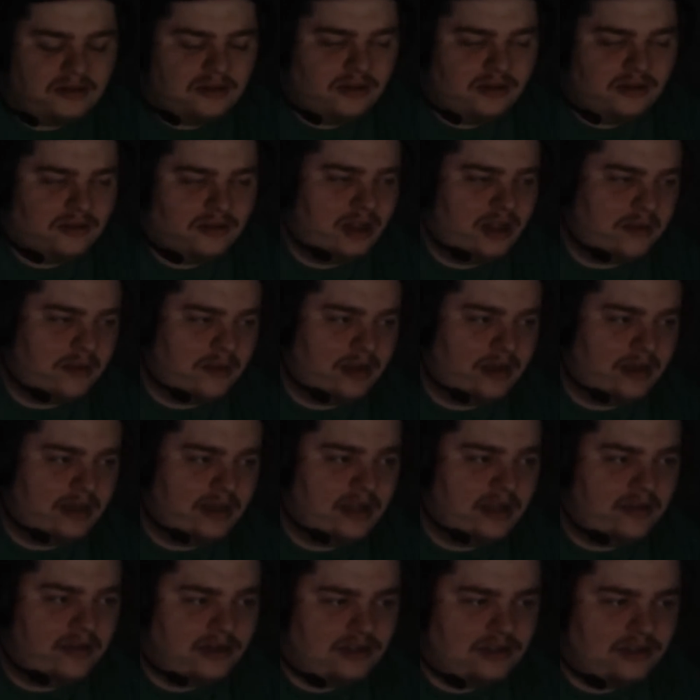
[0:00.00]
ugh, like my
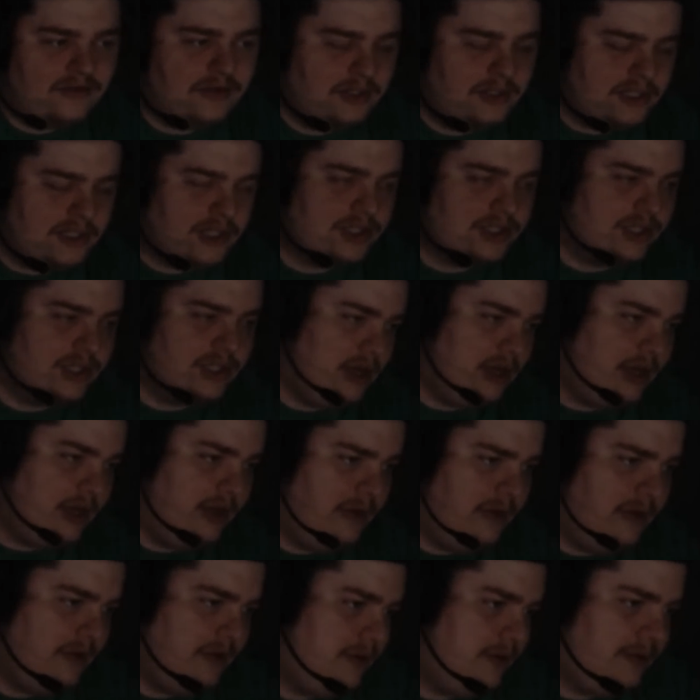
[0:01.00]
day just feels like shit
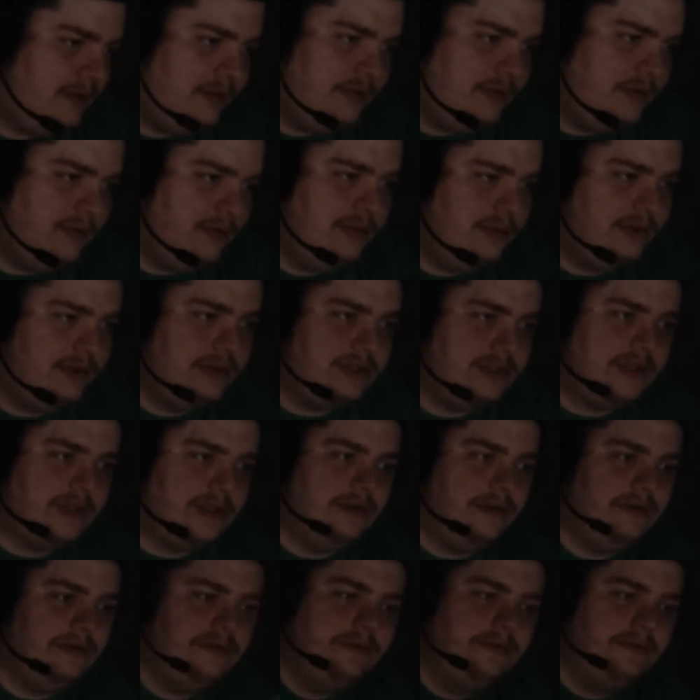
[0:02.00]
now.
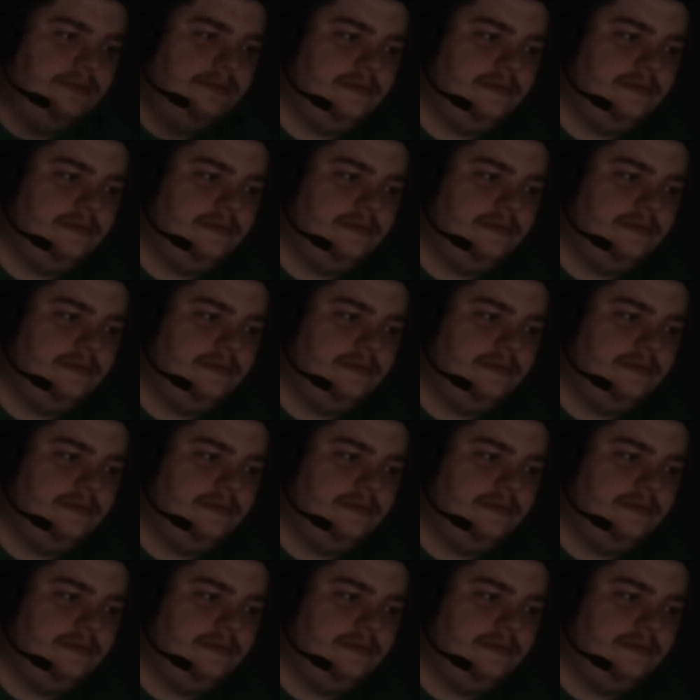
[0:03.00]
So